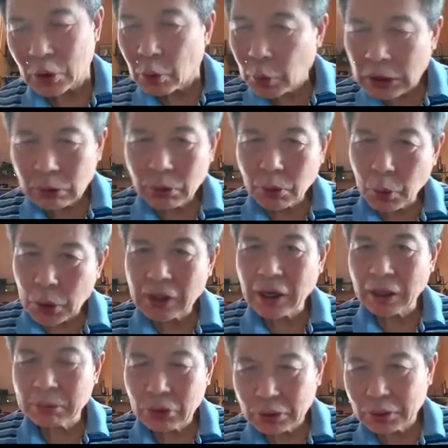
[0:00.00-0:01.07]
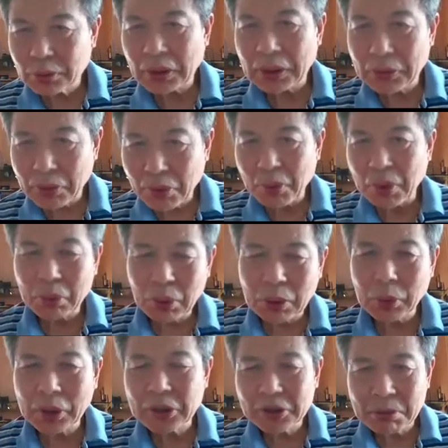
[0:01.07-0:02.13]
We'll come to
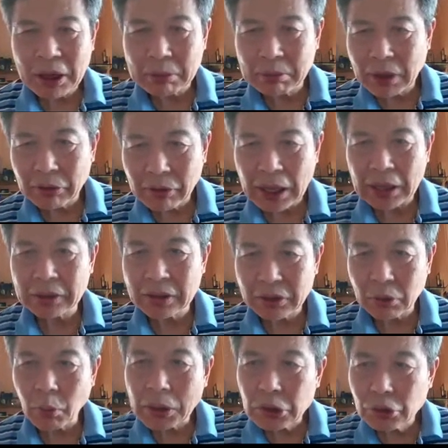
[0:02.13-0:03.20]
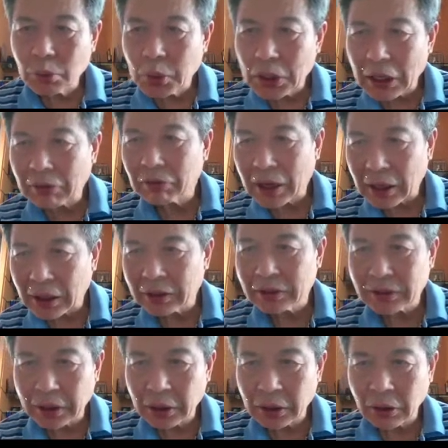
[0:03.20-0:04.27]
what is meant by right understanding. What should we have right
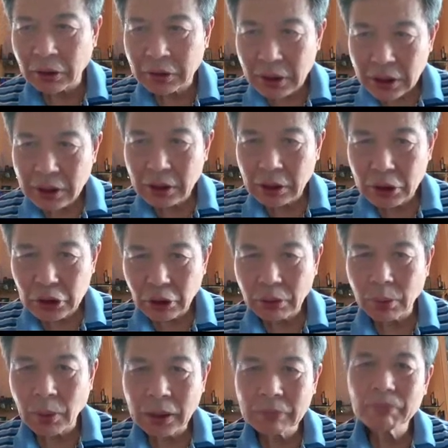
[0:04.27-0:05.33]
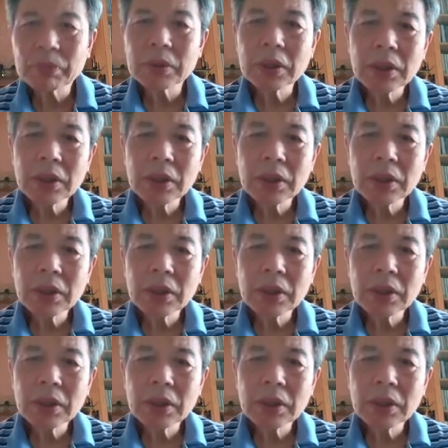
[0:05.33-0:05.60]
understanding in a short while?